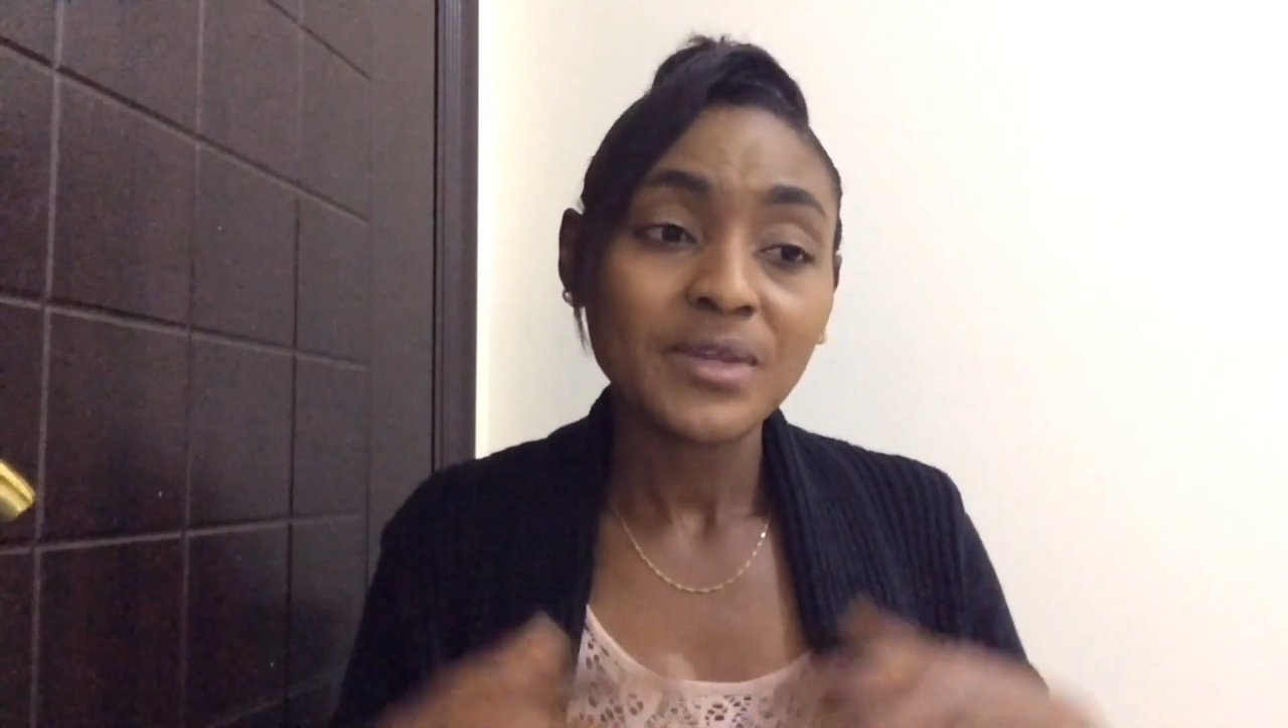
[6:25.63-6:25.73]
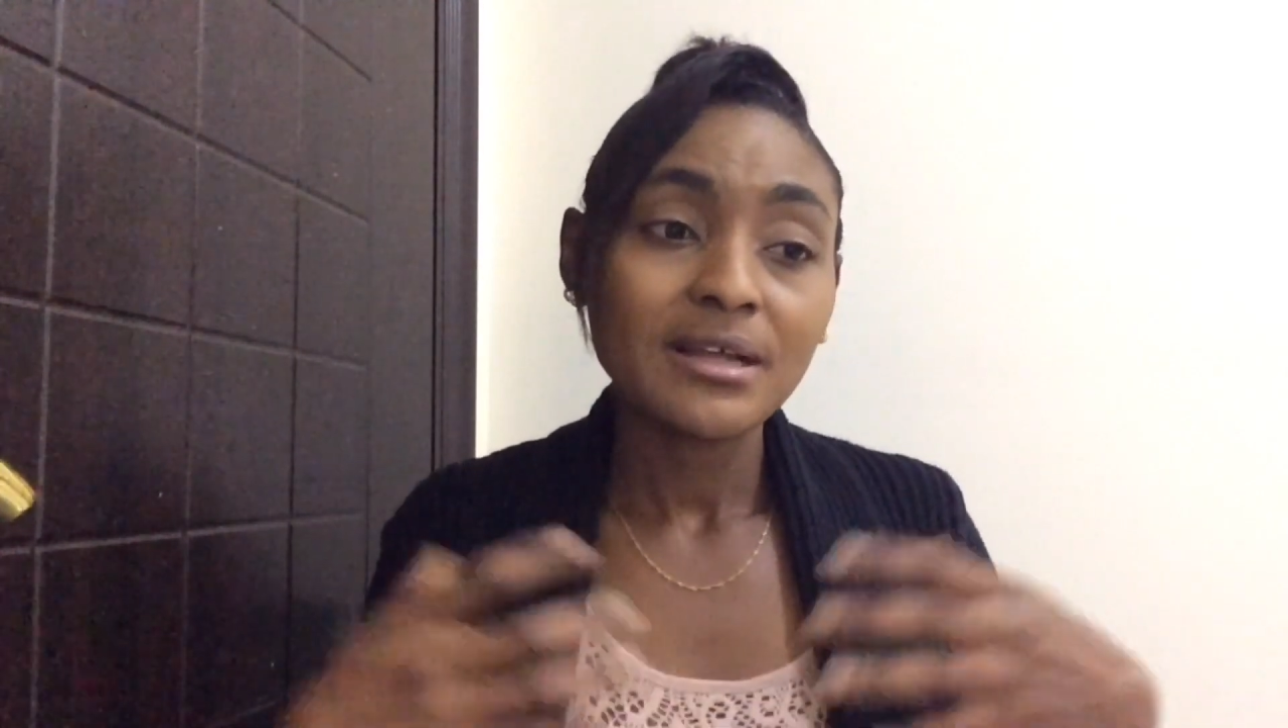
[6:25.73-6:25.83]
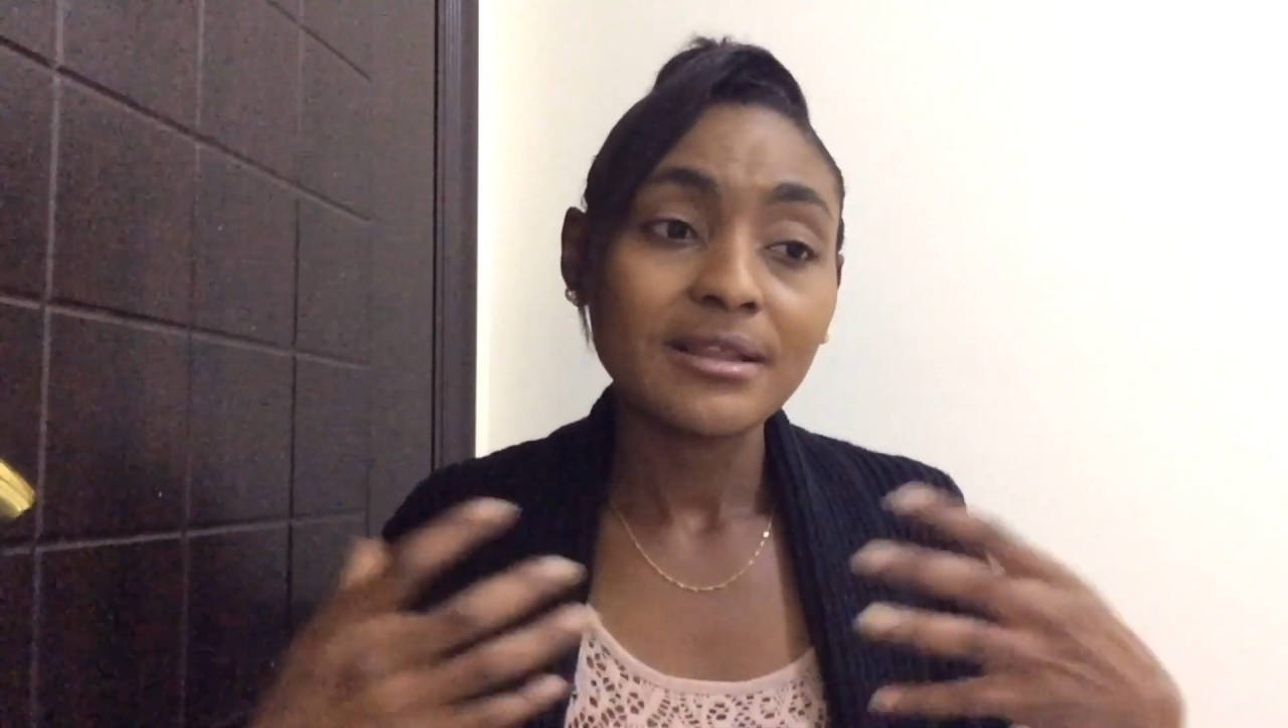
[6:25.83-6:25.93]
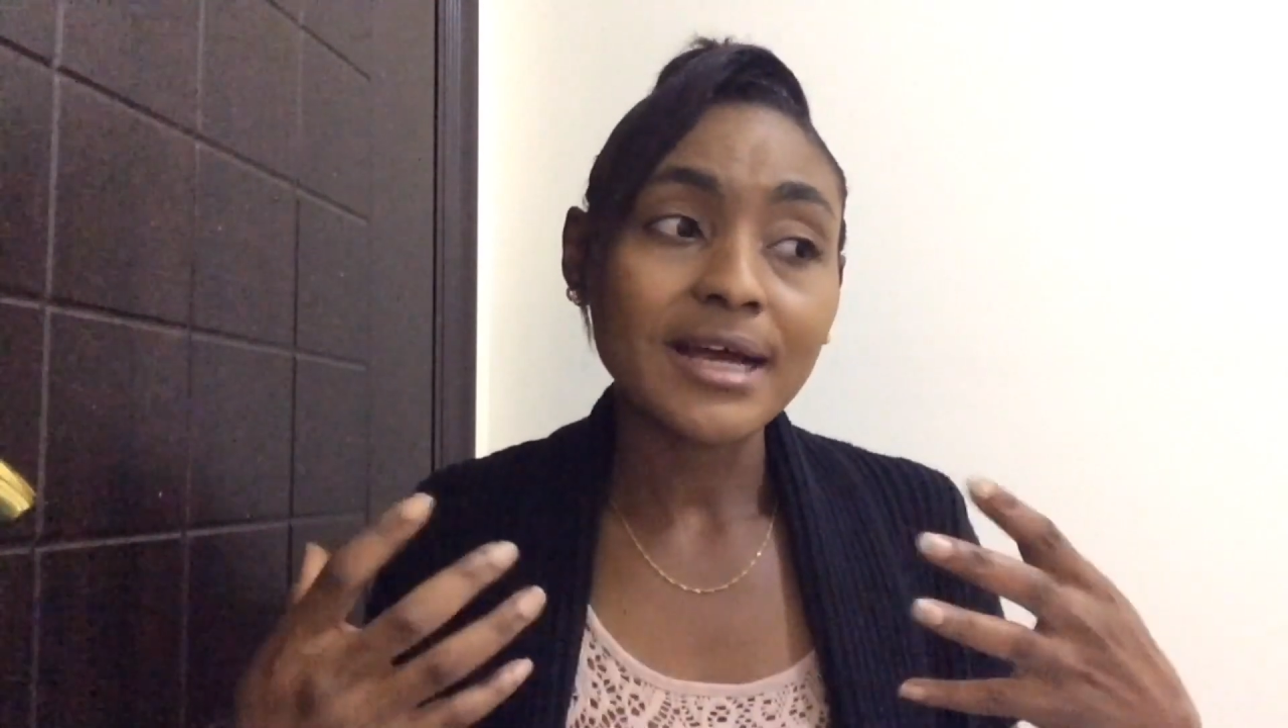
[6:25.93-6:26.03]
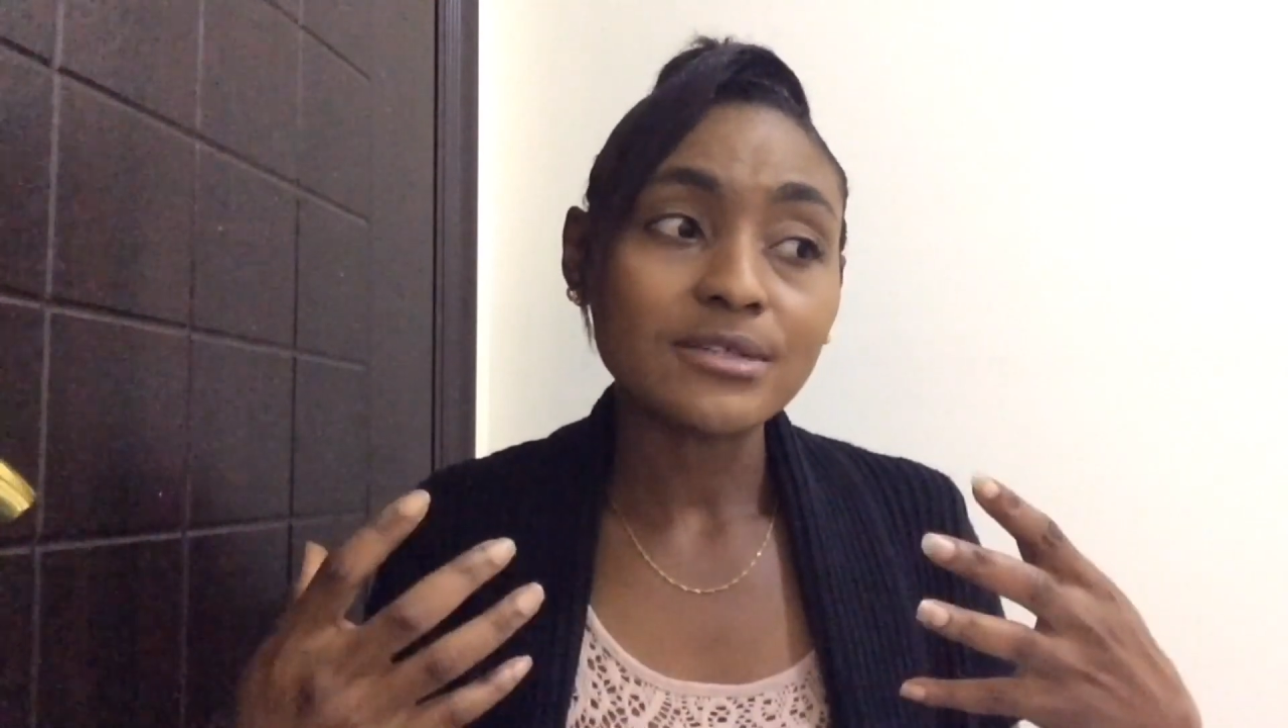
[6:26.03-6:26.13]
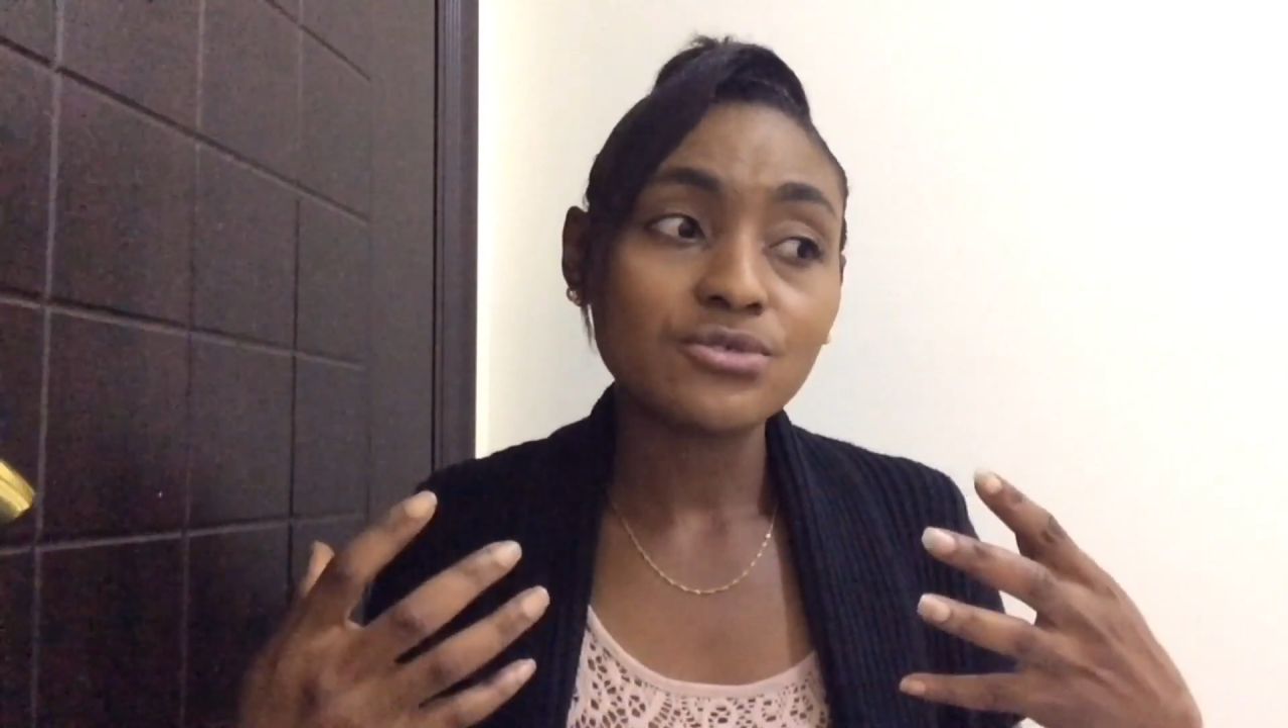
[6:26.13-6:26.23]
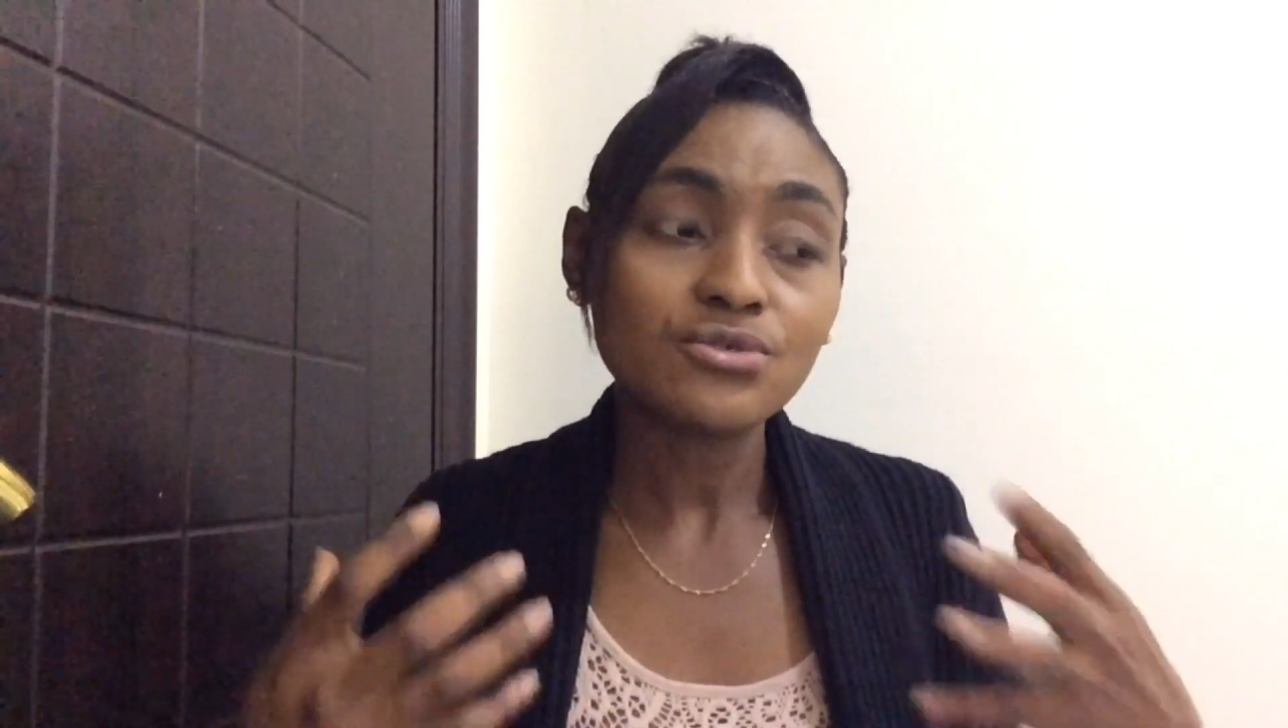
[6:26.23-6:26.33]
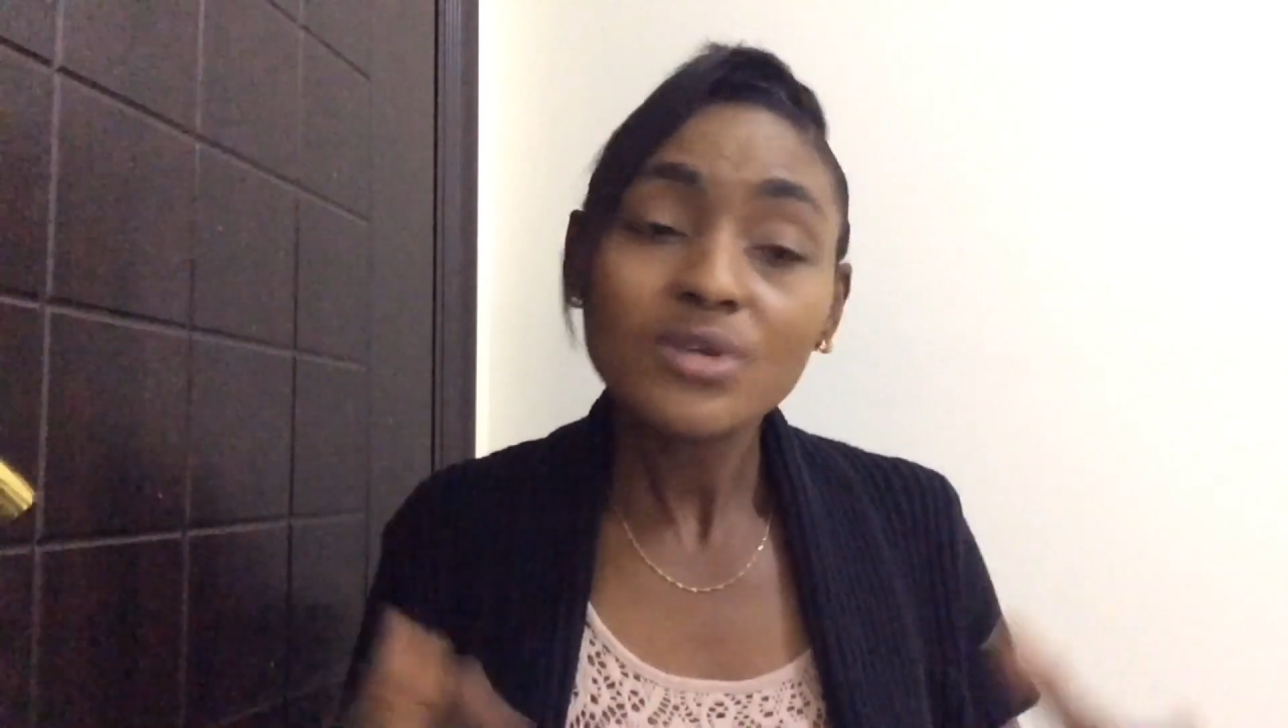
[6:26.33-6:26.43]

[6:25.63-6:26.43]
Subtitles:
that do